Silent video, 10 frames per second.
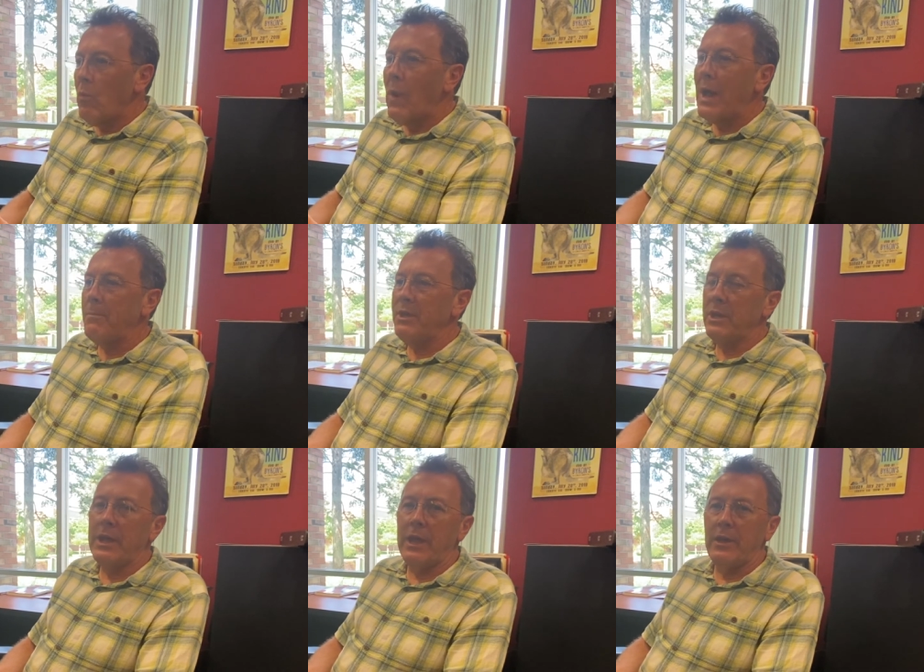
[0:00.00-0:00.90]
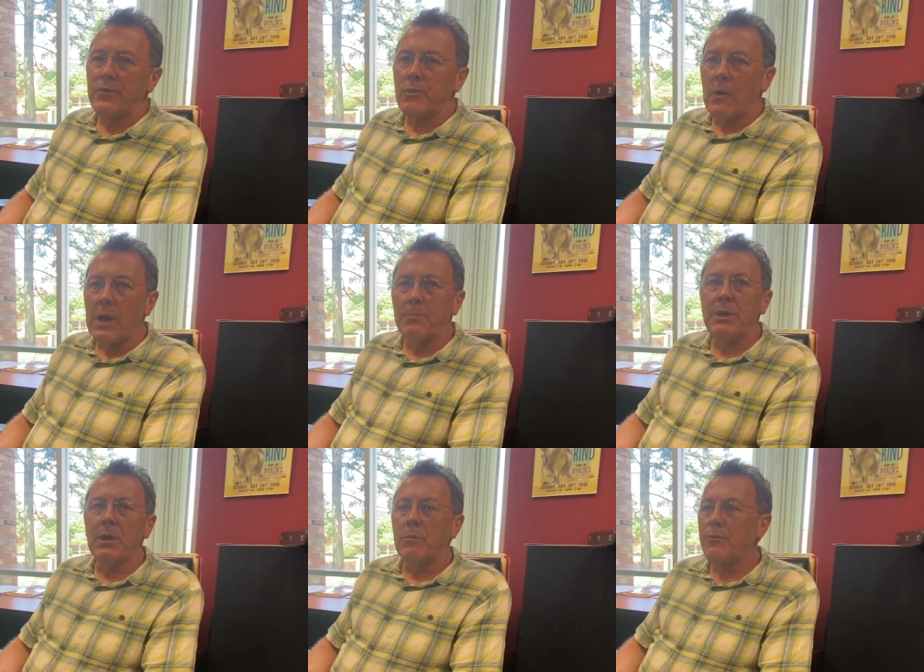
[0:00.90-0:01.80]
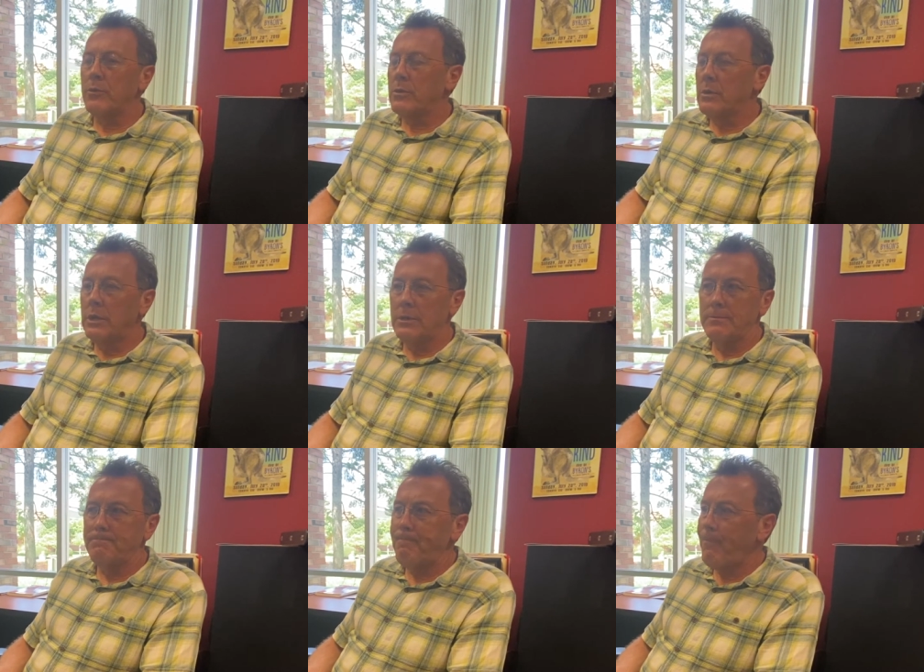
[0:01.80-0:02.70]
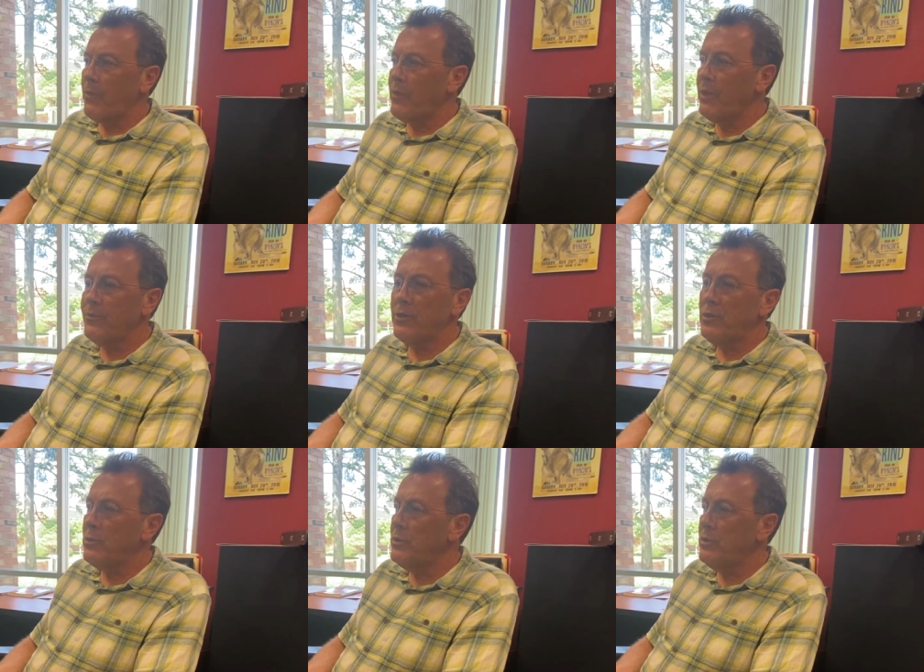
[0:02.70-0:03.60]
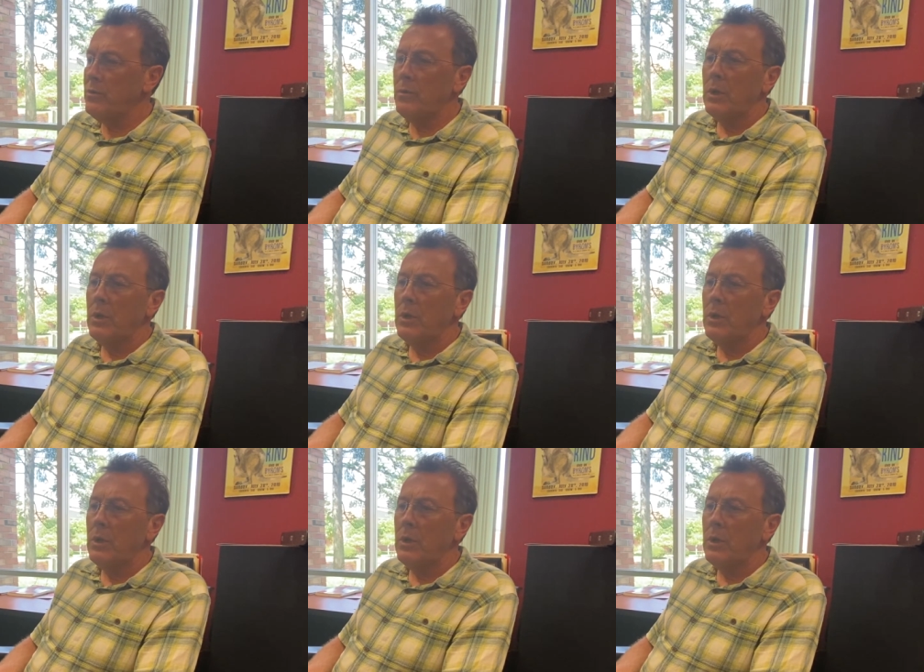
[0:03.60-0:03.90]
want to be engaged, want to be helpful, um, things that you can do